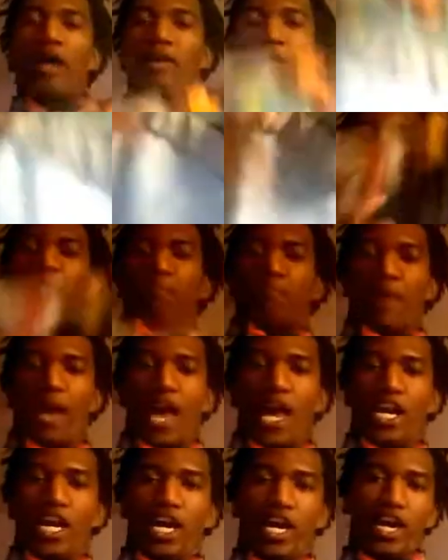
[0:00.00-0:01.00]
a big
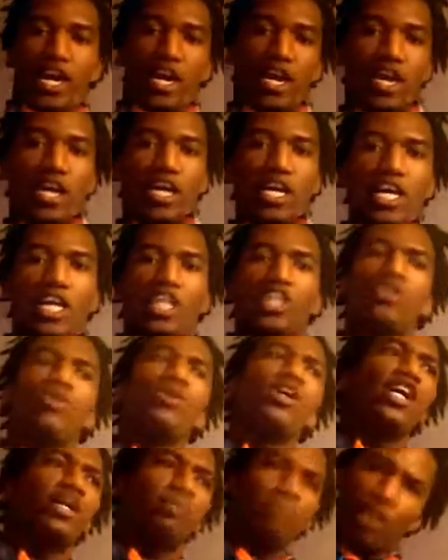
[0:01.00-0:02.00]
belly. You
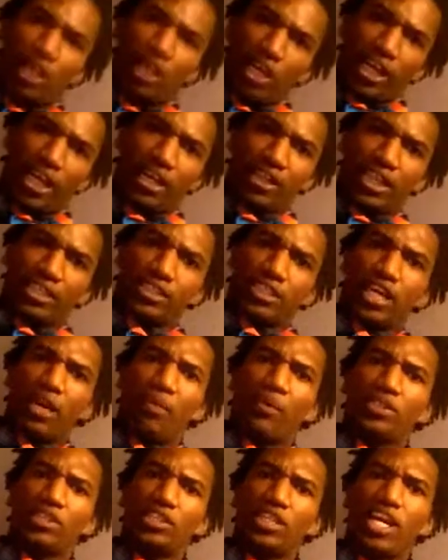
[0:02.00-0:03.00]
heard me. Look at this. Look
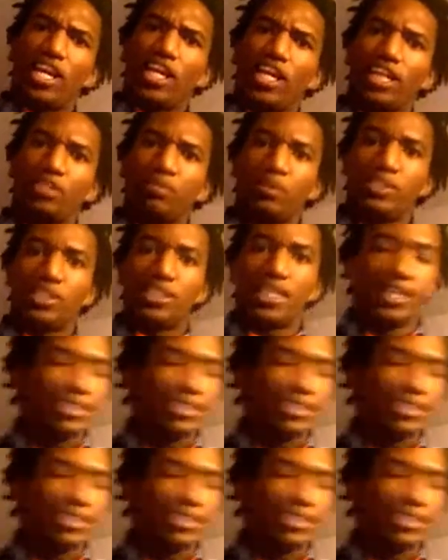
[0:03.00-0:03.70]
at what you done. Look at what you